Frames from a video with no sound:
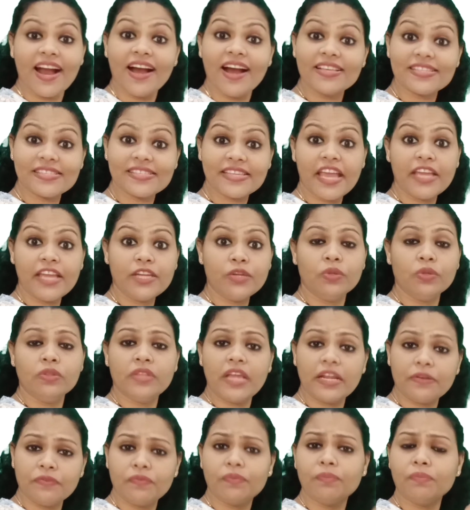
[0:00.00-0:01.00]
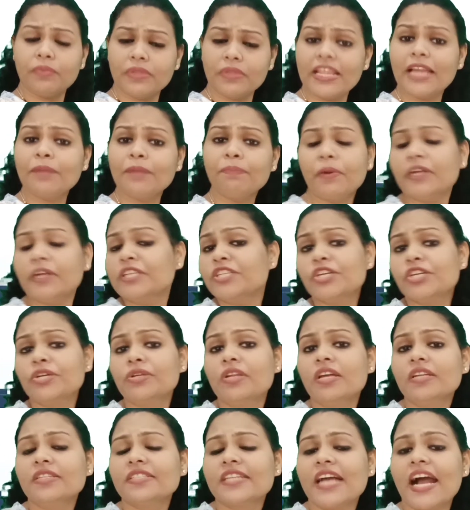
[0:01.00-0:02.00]
A schedule, that
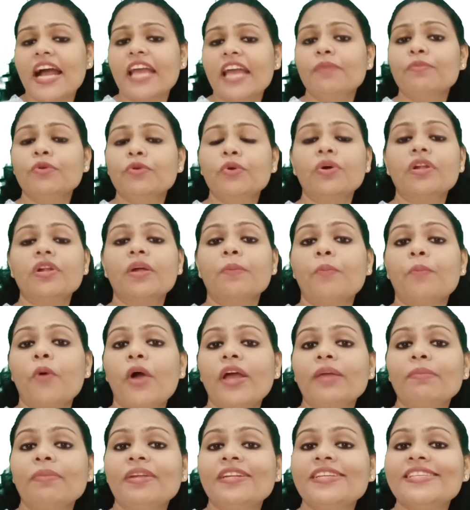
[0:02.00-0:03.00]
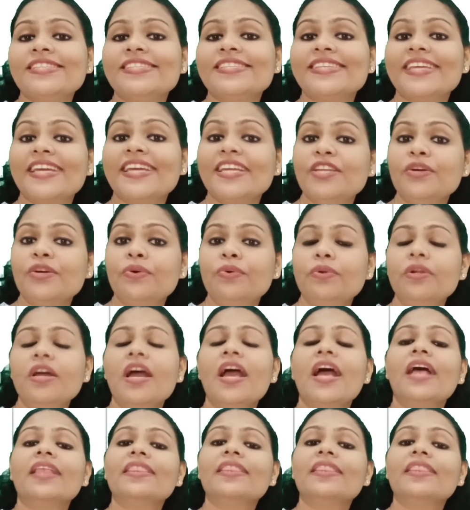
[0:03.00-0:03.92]
particular time your appointment is scheduled,